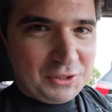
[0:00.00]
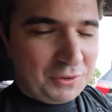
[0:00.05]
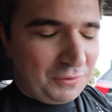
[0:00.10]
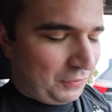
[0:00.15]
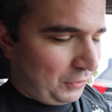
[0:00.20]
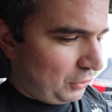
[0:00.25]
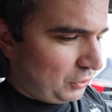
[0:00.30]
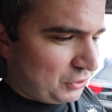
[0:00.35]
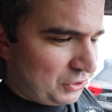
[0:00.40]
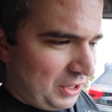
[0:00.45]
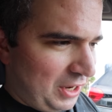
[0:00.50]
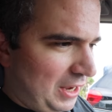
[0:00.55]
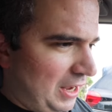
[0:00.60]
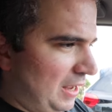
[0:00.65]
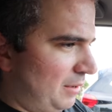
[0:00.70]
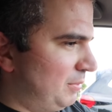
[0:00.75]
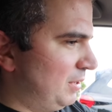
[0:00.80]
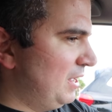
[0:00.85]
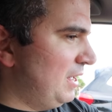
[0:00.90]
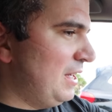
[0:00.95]
The first
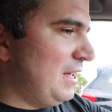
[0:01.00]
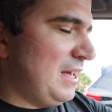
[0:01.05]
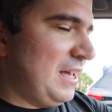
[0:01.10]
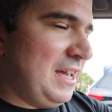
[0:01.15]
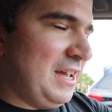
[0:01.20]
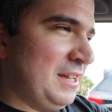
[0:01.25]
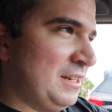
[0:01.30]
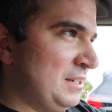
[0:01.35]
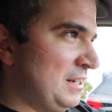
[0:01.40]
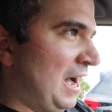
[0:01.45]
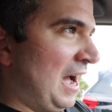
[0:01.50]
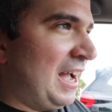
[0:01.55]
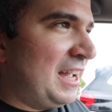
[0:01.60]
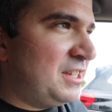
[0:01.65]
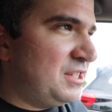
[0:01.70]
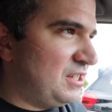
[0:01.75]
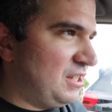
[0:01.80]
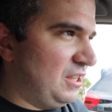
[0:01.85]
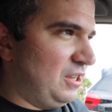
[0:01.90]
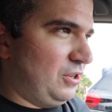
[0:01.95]
time in
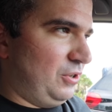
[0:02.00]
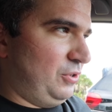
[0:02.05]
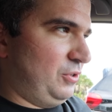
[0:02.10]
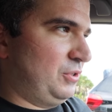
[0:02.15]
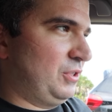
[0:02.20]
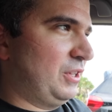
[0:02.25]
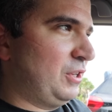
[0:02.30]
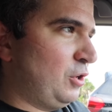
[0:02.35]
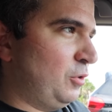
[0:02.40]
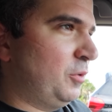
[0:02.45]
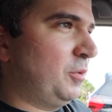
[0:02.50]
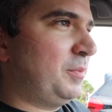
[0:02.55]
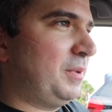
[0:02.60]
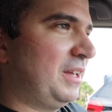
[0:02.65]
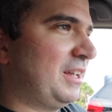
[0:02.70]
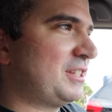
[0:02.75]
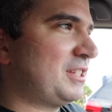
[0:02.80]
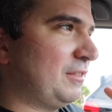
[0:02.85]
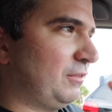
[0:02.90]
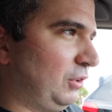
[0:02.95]
nine years that human
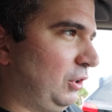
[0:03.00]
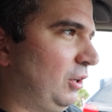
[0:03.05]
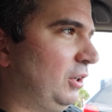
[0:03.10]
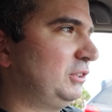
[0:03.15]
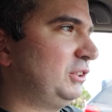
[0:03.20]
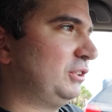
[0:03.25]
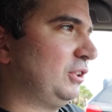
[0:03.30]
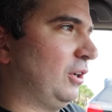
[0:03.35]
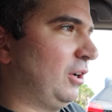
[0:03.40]
beings have launched